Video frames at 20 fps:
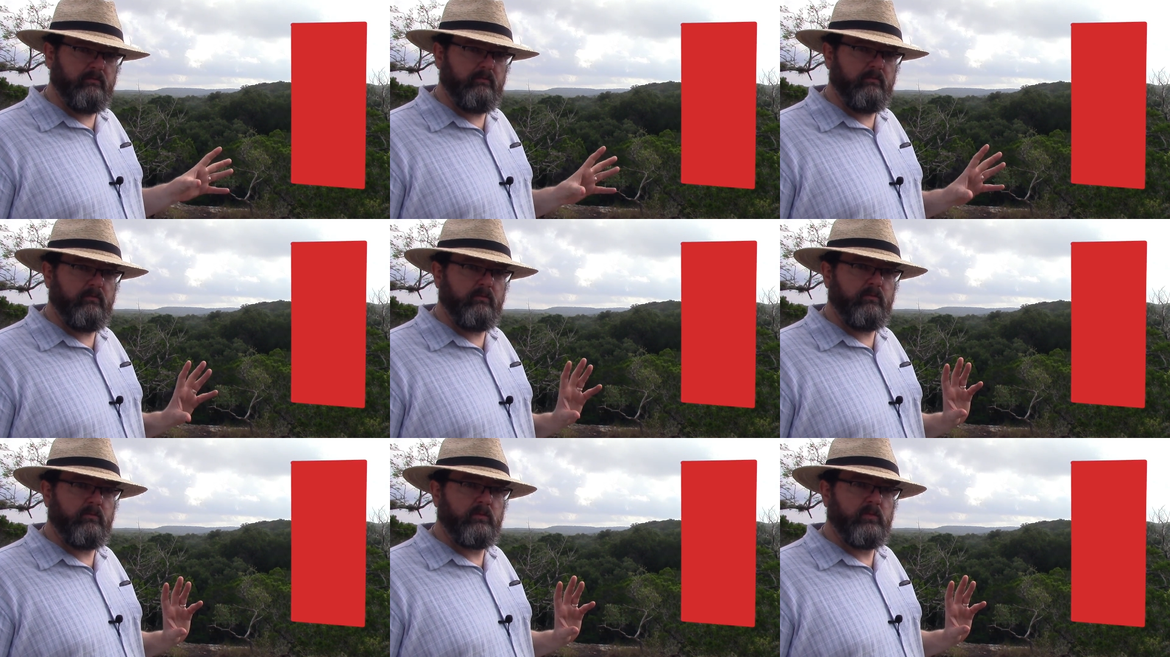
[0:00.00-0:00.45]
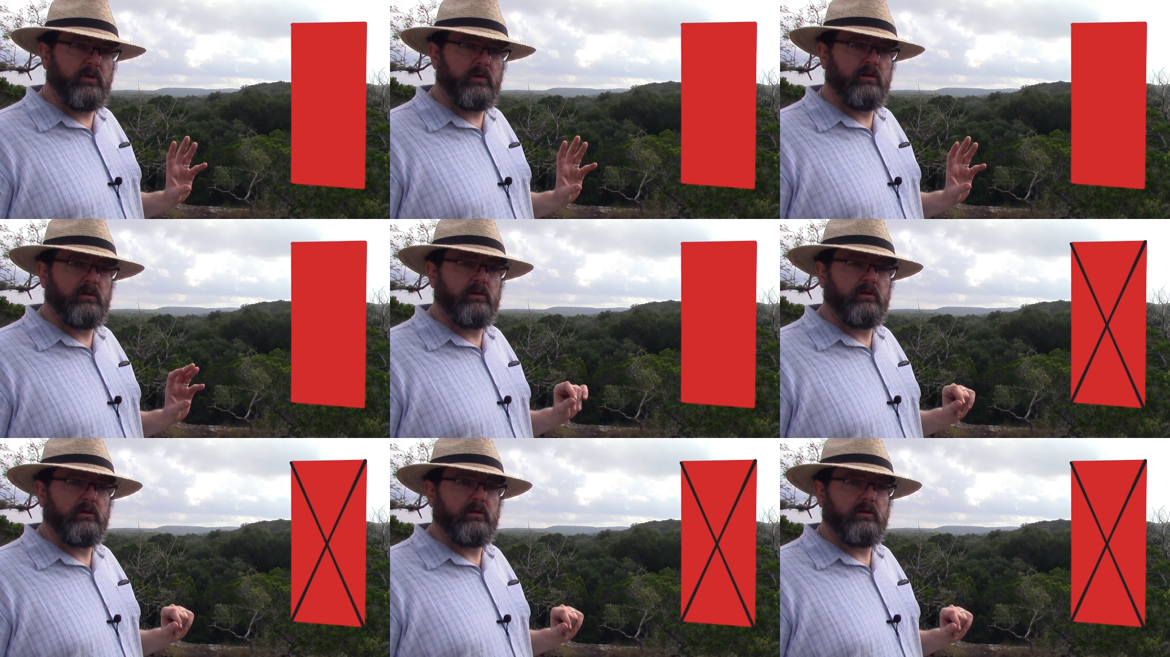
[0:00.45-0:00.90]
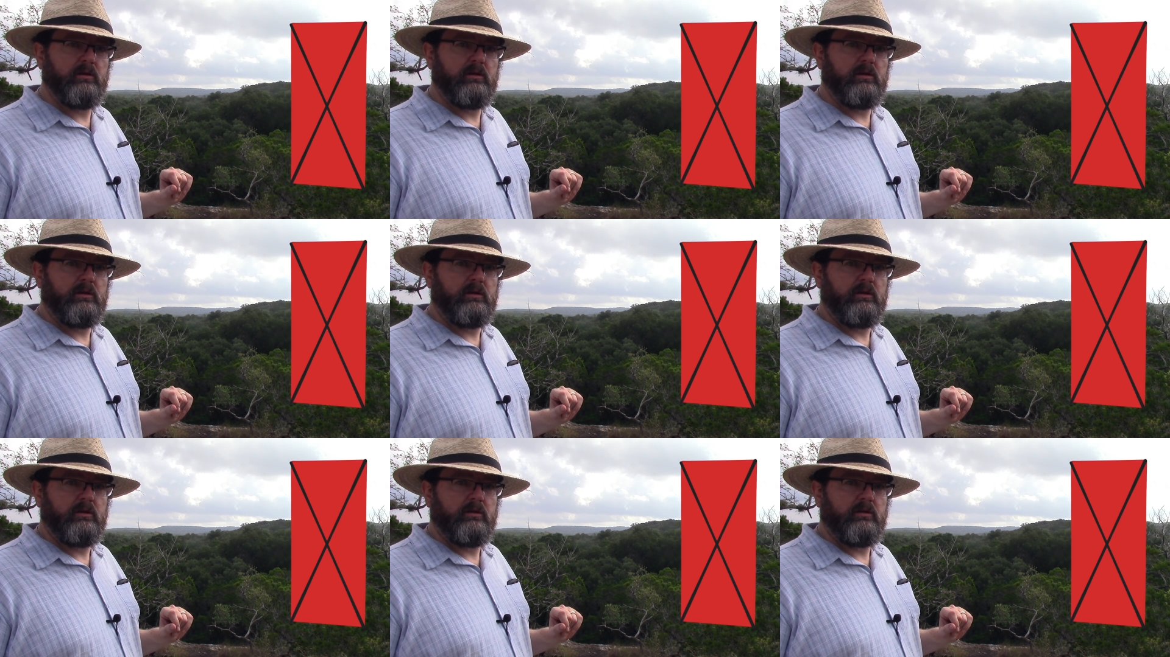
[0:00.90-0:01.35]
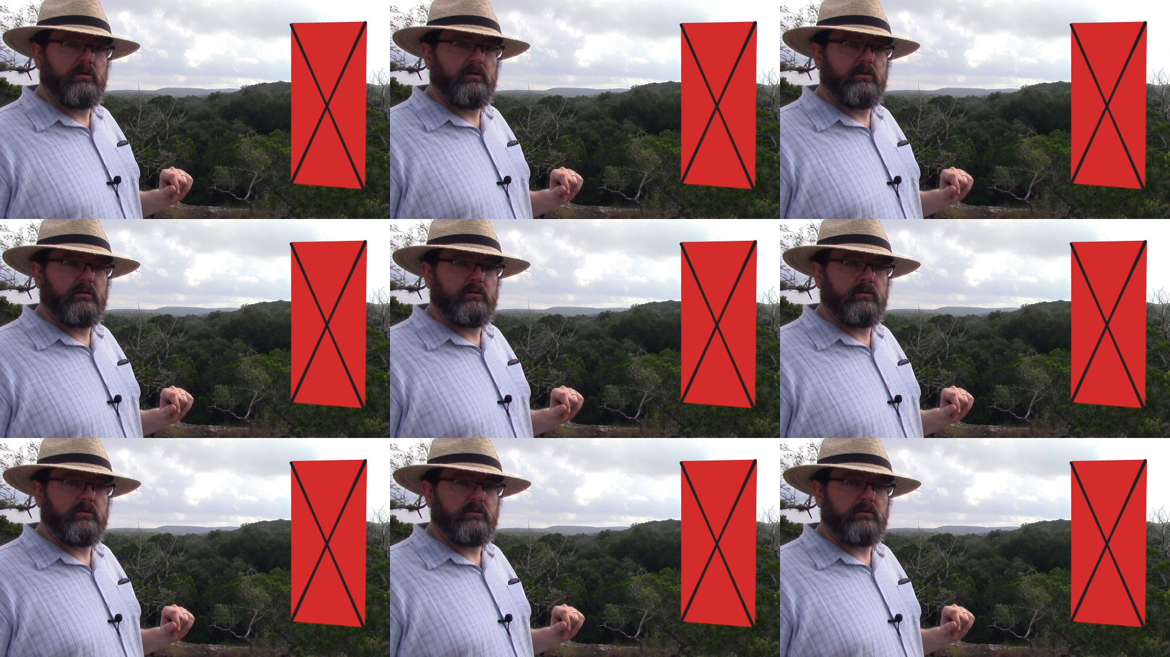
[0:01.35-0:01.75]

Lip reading: Nothing is said.